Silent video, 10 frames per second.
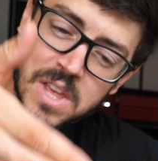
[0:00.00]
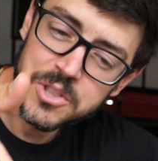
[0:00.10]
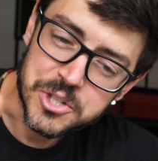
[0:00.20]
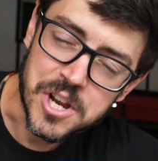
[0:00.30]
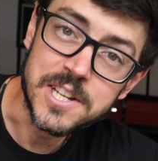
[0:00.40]

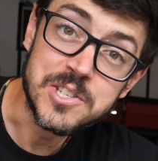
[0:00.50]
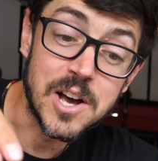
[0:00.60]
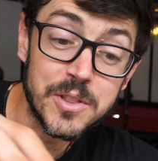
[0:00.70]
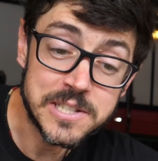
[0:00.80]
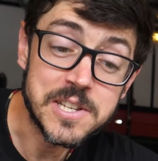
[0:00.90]
the Chinese
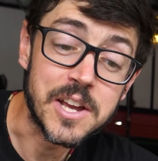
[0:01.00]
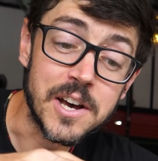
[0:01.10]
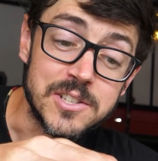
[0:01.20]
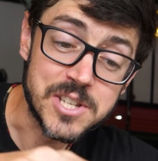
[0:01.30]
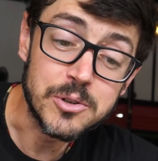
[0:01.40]
style. That's like
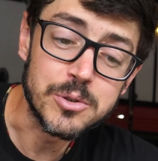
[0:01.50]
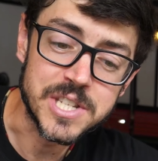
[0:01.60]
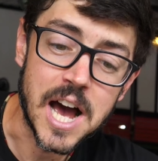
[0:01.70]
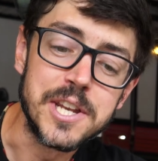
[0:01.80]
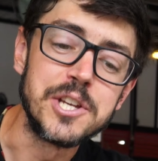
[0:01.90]
a central
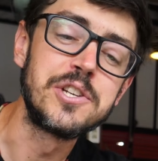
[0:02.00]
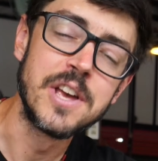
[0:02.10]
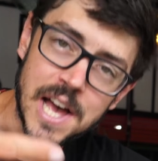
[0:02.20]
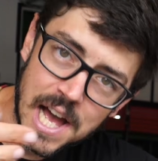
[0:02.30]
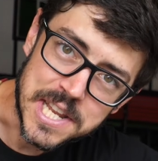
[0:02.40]
Thai dish
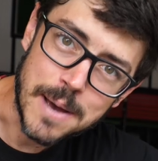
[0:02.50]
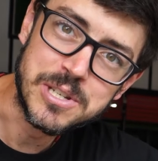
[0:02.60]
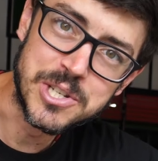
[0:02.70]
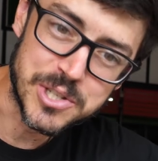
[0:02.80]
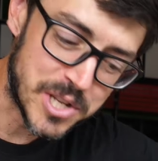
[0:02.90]

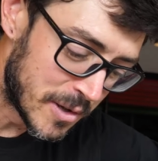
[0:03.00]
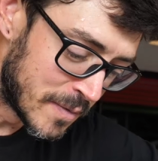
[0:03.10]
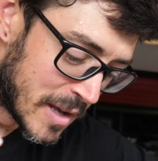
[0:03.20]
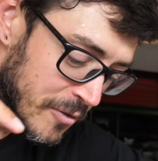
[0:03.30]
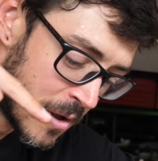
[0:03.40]
adapted to southern
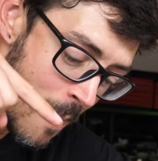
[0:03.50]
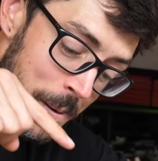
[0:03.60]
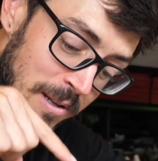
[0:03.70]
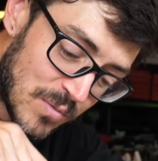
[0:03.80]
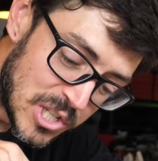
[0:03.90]
flavor.
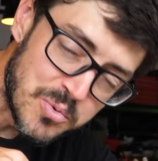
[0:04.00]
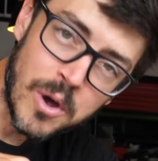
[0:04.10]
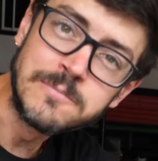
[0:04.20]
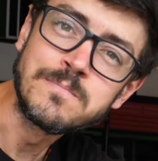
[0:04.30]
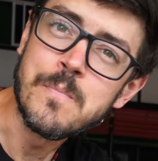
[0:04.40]
This
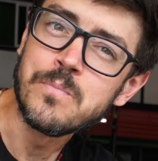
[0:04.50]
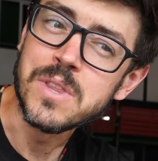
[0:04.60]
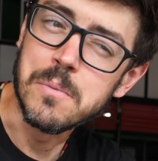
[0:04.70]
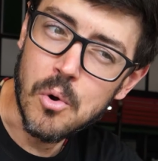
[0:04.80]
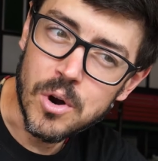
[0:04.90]
one,
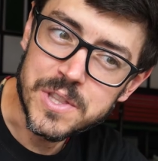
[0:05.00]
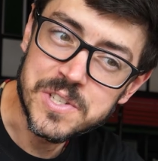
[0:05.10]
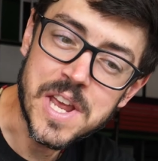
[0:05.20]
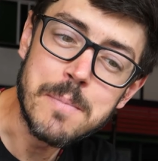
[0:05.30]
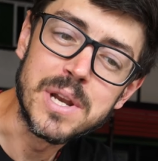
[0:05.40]
more of the
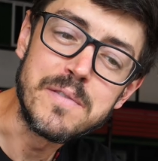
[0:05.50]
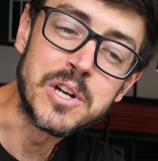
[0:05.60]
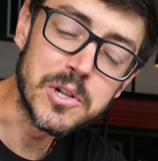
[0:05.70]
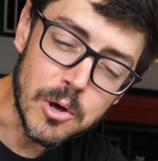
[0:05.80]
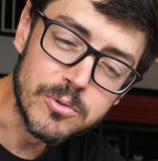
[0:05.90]
same, but even
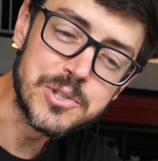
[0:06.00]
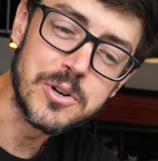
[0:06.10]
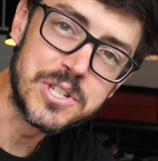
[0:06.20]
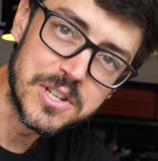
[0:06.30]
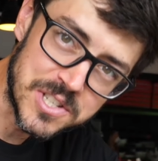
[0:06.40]

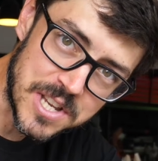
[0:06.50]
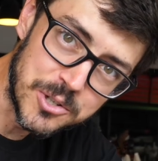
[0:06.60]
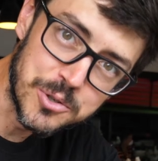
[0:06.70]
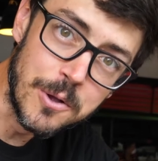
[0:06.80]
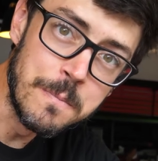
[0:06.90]
closer to
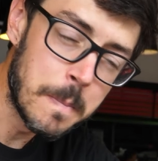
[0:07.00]
central.